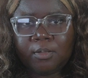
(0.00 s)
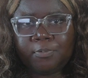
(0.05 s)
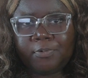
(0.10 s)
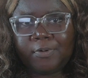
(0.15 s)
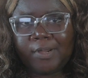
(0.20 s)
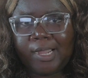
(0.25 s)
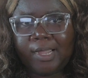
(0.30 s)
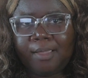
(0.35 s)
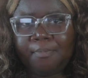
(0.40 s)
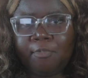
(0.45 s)

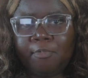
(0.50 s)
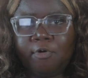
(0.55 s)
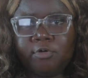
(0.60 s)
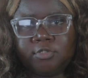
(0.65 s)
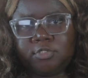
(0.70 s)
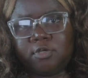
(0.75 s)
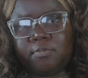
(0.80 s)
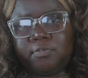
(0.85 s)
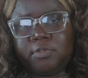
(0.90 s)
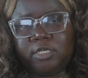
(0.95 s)
crime or
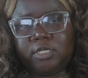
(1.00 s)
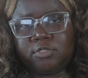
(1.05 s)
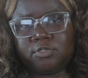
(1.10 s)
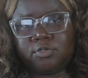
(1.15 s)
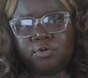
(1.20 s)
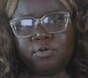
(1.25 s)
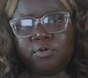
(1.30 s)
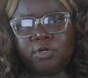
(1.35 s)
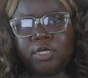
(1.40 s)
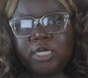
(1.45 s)
something,
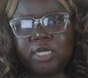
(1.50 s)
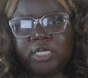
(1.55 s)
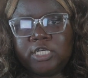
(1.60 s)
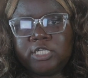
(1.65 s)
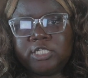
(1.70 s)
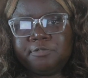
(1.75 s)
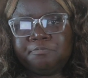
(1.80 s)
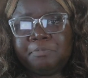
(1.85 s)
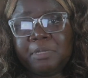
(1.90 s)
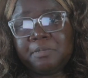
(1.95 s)
so
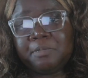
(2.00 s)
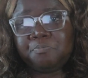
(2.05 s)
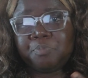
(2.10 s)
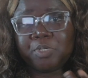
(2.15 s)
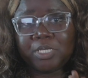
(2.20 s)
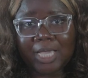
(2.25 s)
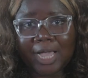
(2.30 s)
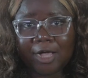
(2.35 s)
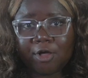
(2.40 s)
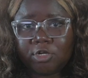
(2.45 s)

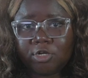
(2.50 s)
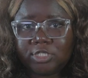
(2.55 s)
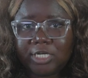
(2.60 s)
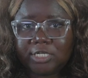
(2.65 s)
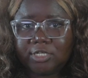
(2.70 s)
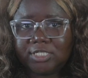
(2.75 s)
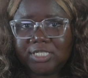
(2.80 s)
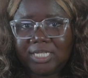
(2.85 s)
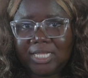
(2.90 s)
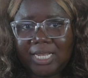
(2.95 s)
maybe her contract
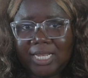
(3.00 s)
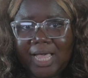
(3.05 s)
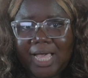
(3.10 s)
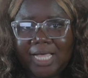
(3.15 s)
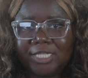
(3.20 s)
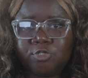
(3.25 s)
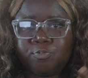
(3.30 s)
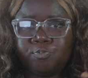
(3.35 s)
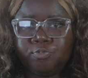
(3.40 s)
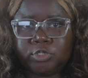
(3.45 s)
doesn't allow
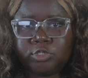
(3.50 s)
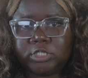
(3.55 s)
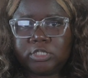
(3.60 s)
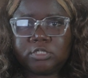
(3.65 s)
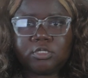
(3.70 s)
her to push this.